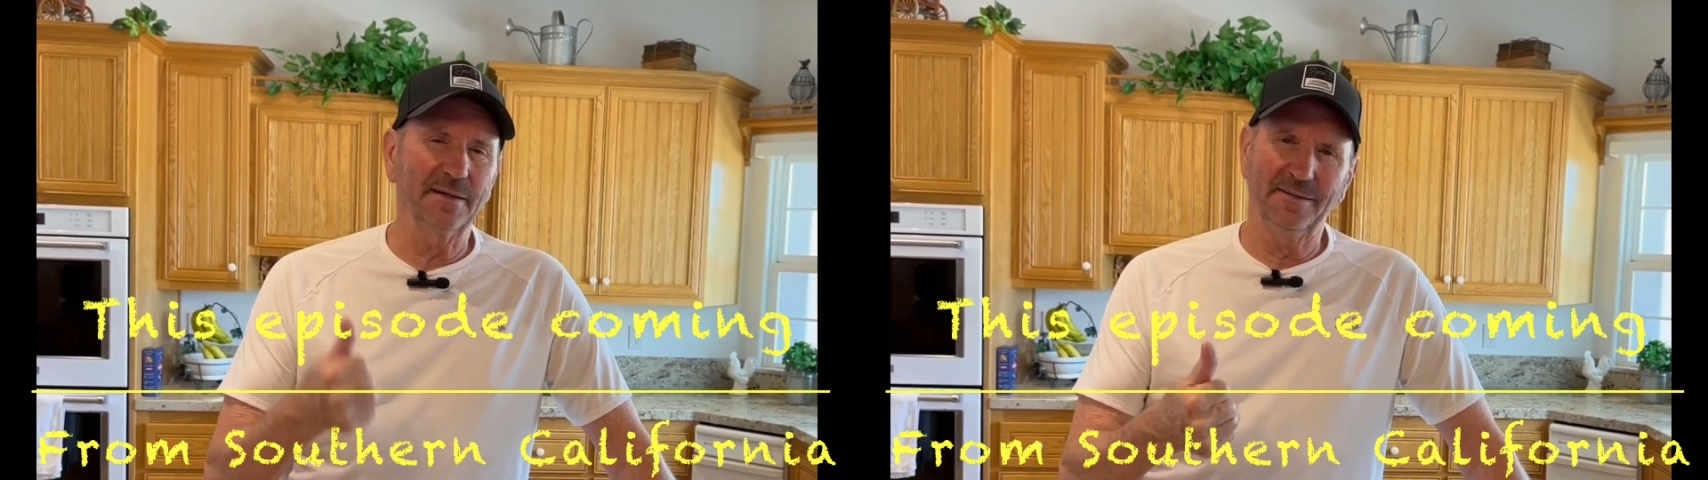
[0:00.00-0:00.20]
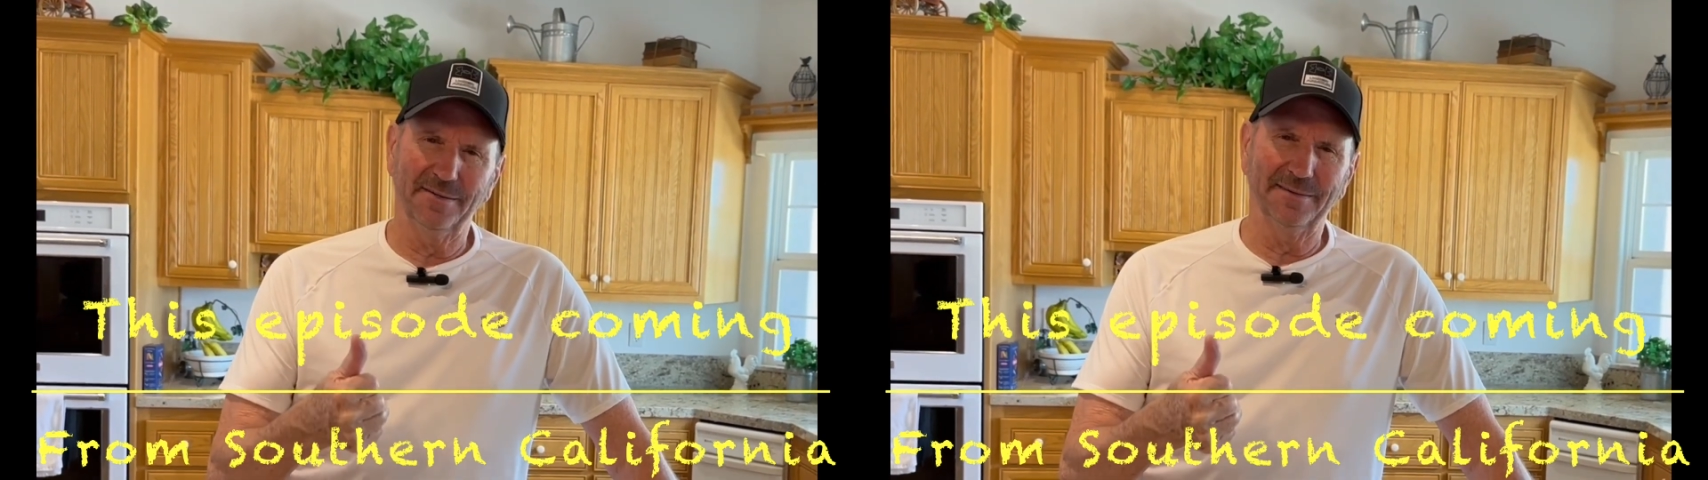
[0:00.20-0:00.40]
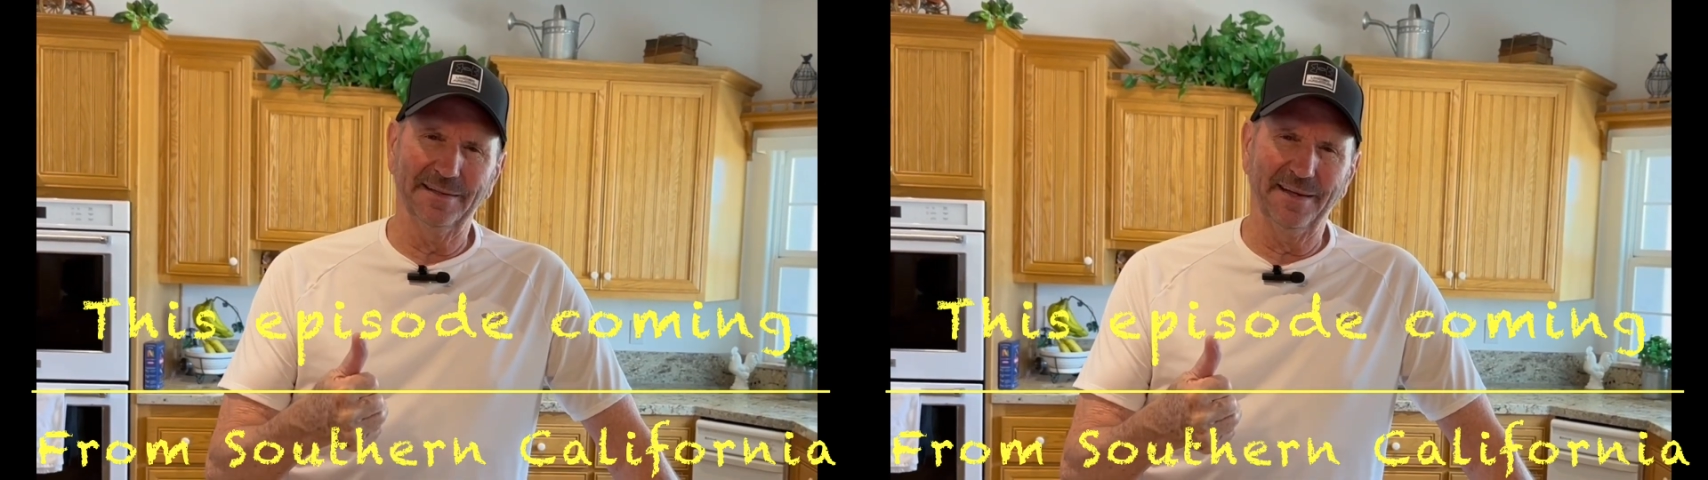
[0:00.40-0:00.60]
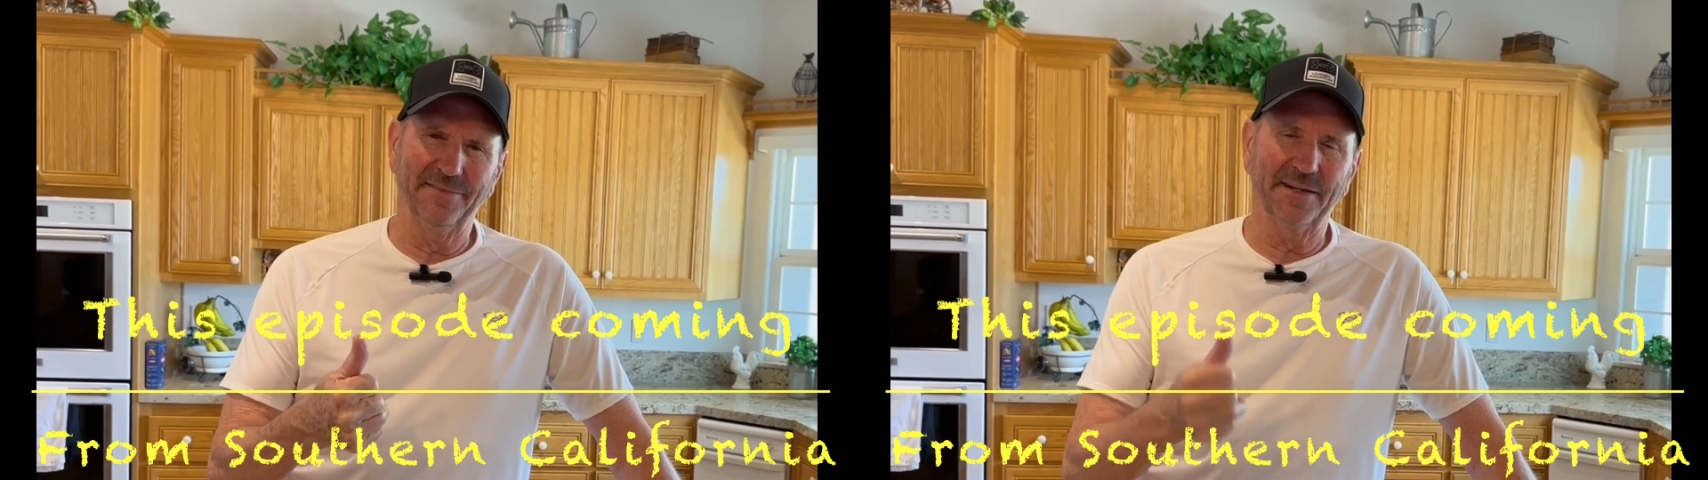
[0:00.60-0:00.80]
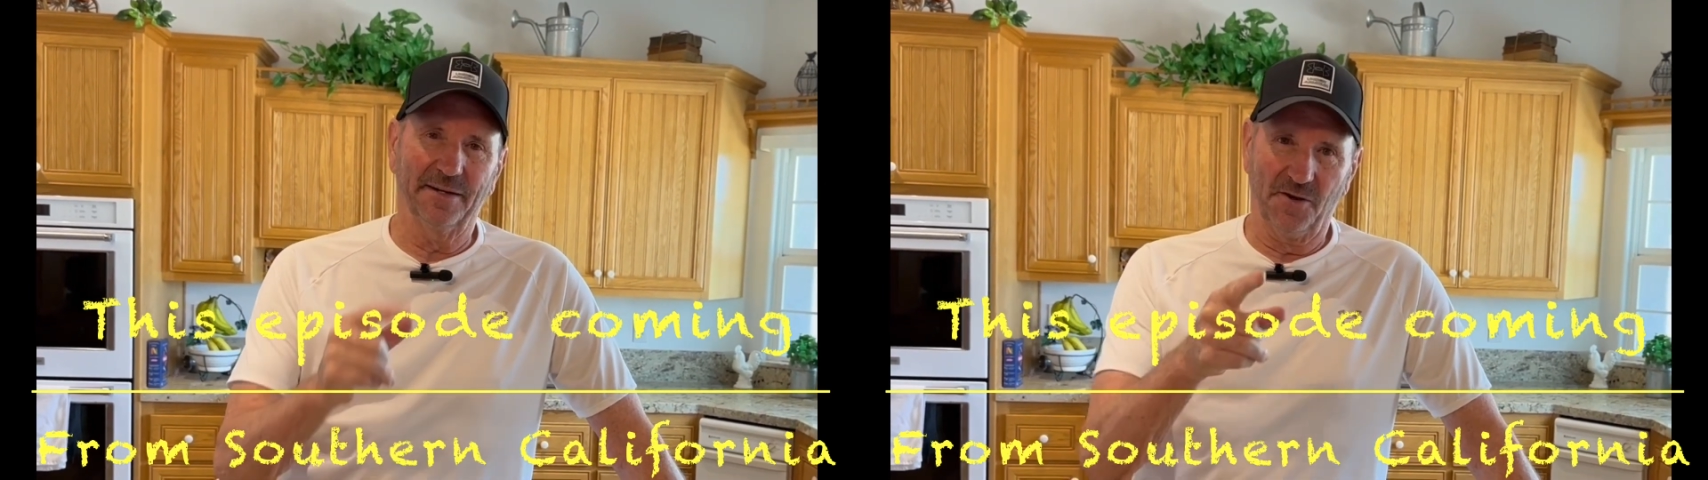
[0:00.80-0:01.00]
you'll
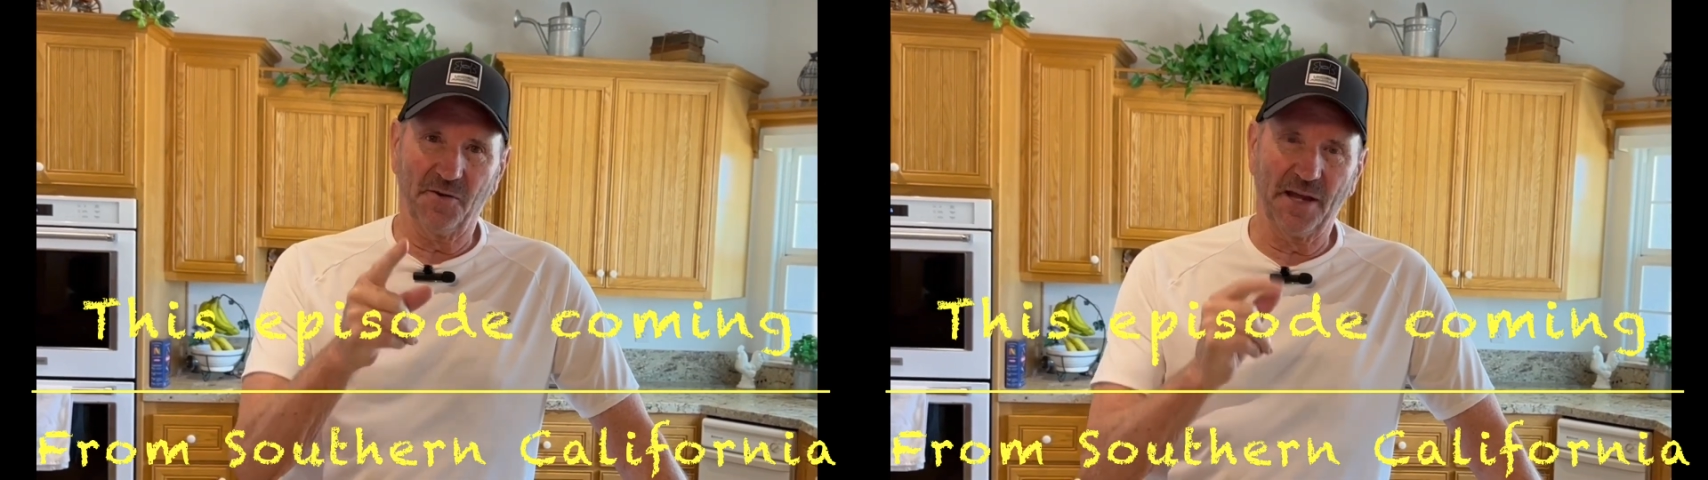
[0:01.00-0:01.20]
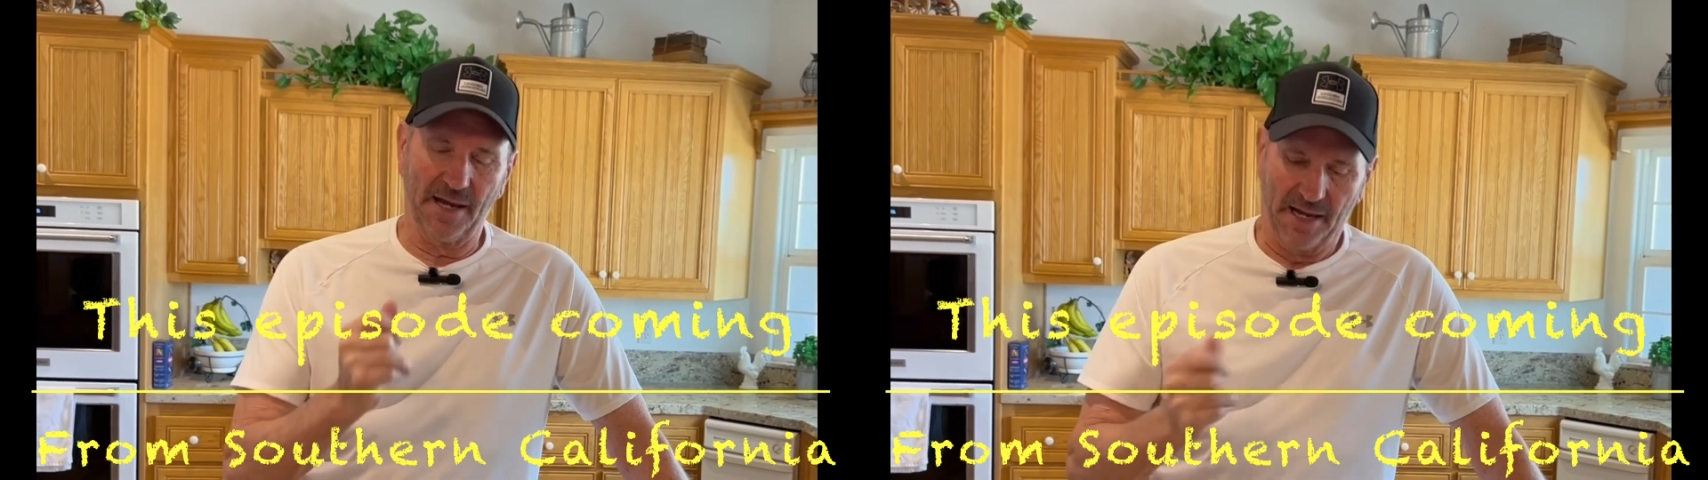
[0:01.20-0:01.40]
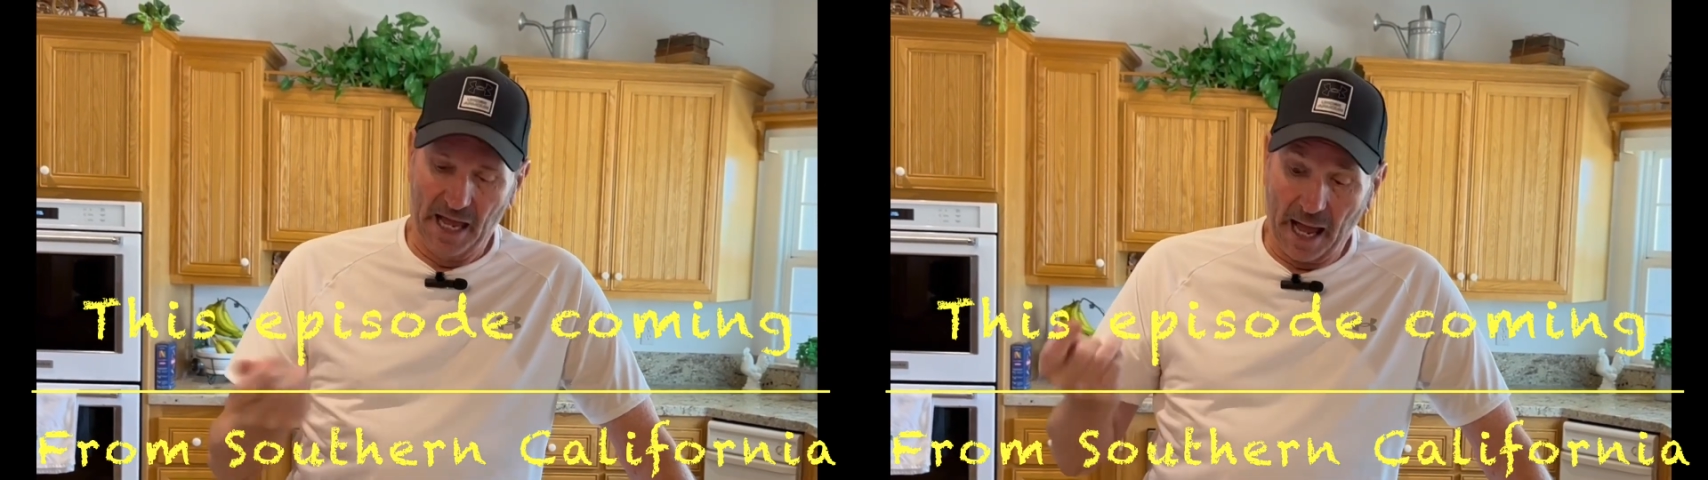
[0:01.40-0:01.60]
love it. Okay.